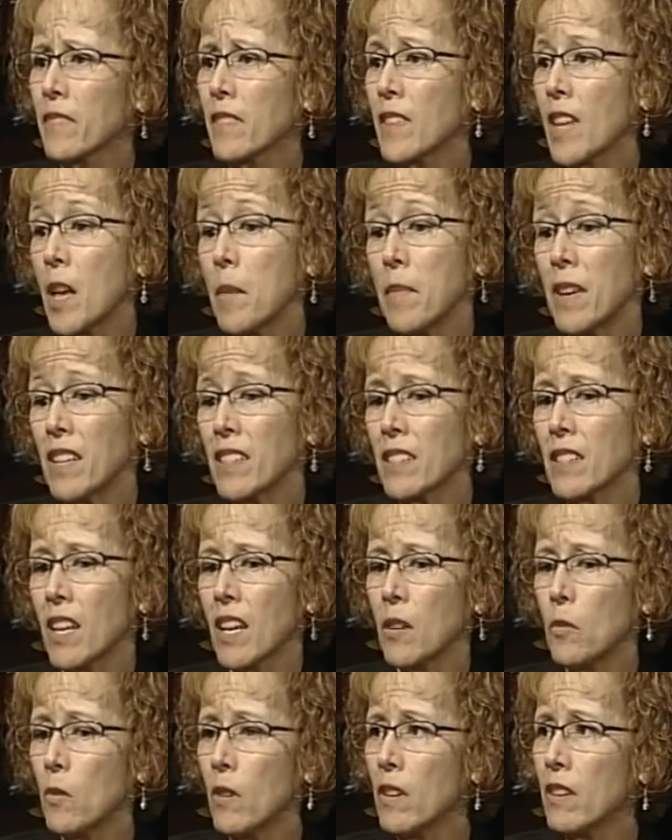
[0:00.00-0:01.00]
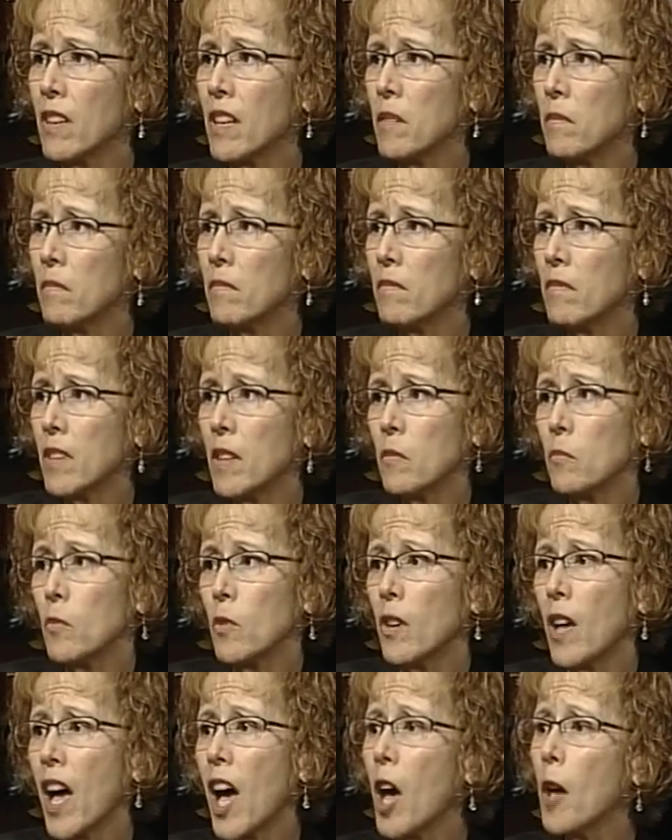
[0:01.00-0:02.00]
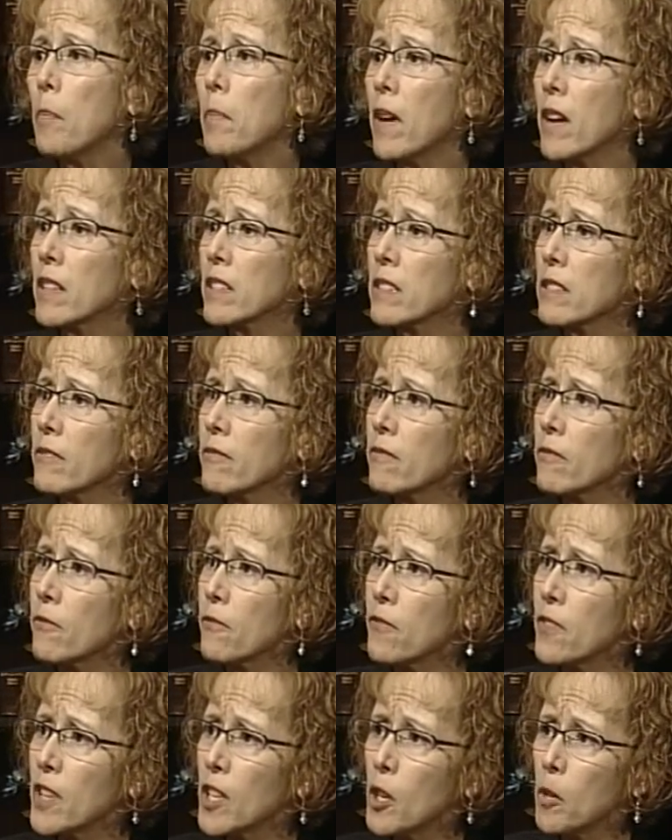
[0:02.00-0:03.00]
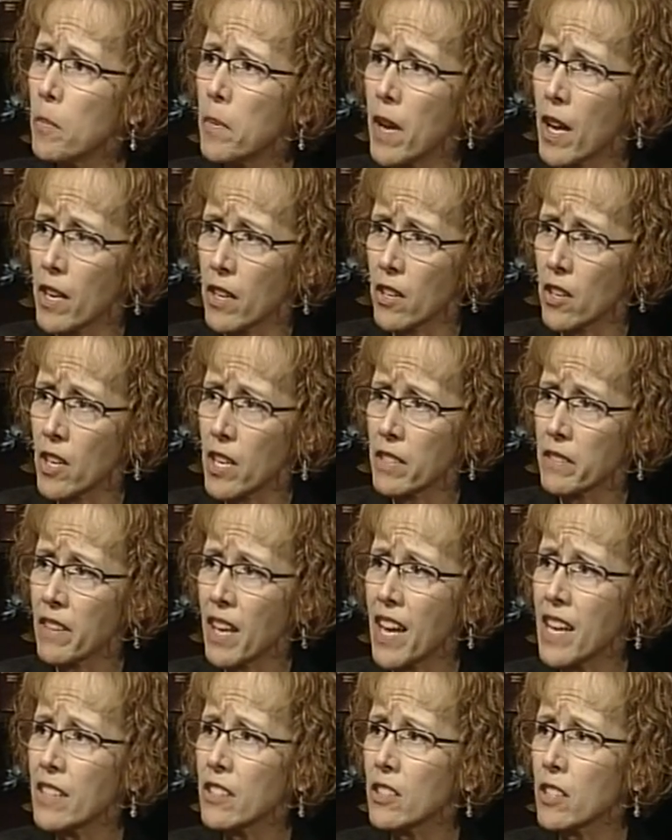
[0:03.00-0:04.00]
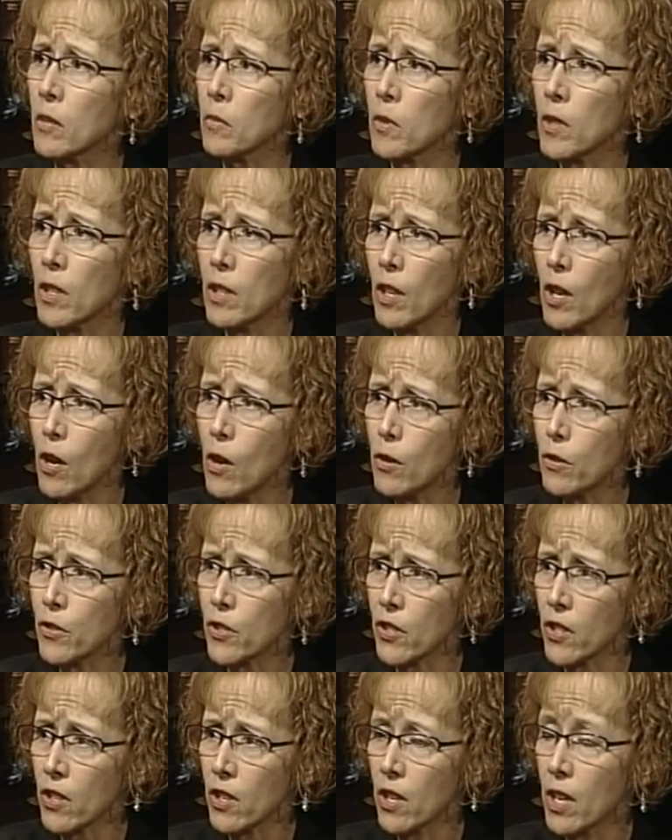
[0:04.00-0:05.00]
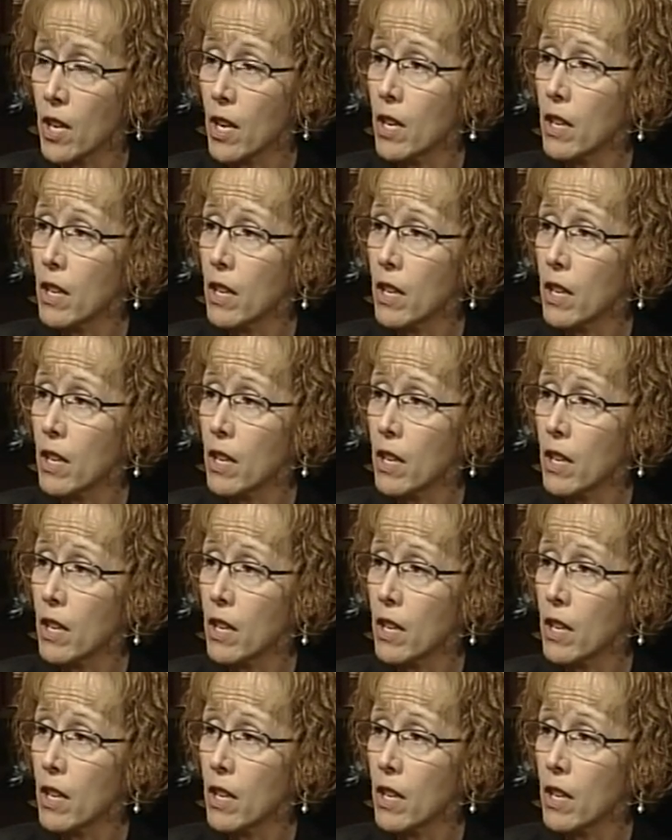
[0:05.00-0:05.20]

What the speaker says: they may say, well, it will help us feel better and gain some closure.